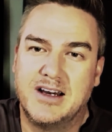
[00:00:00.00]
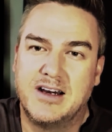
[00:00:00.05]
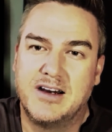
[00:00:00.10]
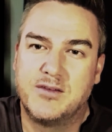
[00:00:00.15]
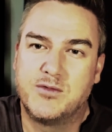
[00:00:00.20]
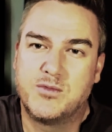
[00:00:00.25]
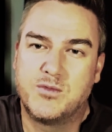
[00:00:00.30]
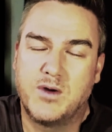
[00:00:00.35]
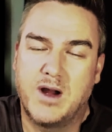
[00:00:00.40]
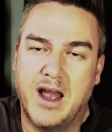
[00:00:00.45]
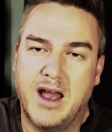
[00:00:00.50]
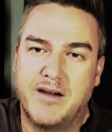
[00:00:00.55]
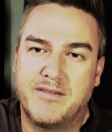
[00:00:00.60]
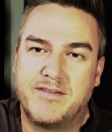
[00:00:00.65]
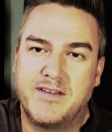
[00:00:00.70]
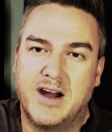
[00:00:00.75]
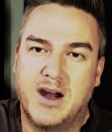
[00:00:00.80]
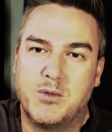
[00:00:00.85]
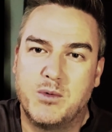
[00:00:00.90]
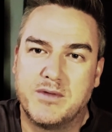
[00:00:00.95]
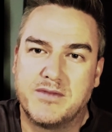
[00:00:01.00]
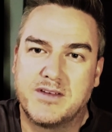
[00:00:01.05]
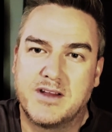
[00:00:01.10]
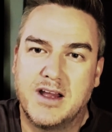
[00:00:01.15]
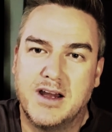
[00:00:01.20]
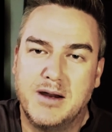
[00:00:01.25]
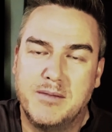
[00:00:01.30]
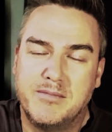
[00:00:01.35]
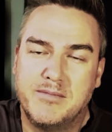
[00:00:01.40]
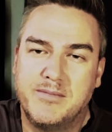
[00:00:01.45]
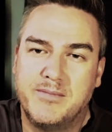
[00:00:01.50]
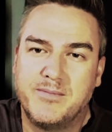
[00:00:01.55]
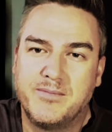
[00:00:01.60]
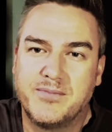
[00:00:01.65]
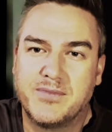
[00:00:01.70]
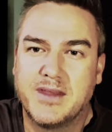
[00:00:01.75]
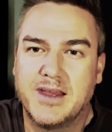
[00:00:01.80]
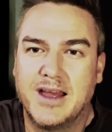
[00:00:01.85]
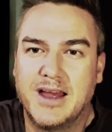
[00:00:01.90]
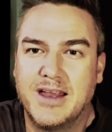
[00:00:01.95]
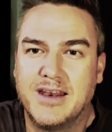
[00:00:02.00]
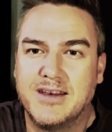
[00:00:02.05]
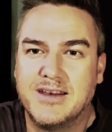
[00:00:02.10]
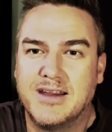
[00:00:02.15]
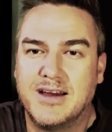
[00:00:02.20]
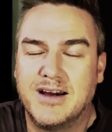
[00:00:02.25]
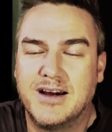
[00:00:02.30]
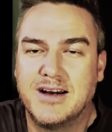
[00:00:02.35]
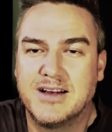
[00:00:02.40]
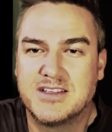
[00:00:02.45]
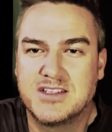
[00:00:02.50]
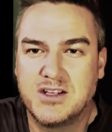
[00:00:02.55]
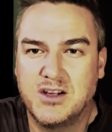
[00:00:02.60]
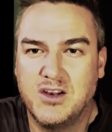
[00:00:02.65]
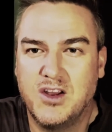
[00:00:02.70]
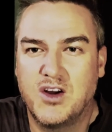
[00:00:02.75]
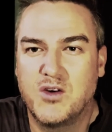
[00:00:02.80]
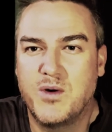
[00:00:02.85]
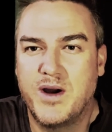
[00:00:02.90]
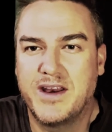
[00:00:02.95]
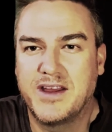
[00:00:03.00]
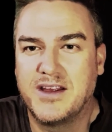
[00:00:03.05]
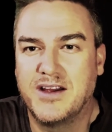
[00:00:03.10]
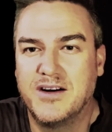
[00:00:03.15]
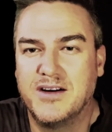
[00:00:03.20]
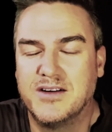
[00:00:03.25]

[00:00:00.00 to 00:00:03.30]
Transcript: how far we've come, and still a long way